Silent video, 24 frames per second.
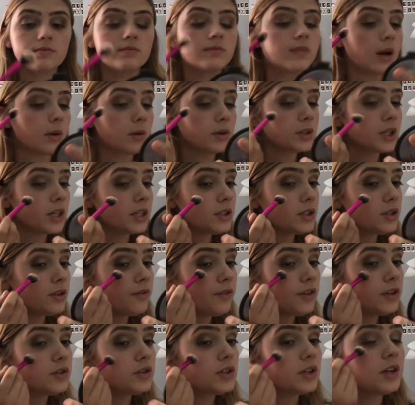that will change in the
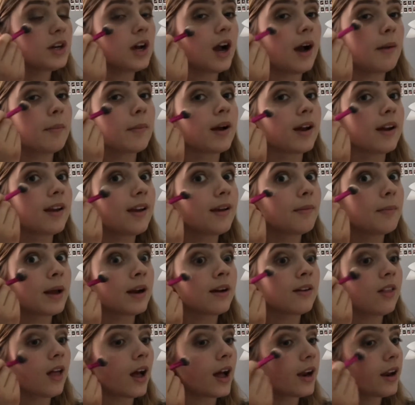future. I'm going to get
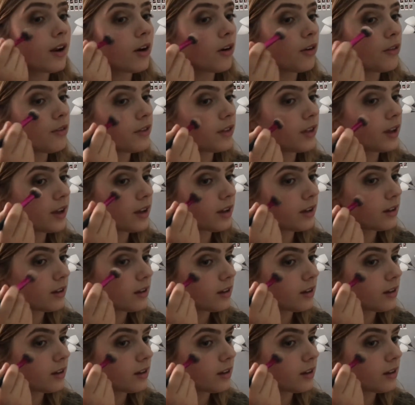better lighting, hopefully.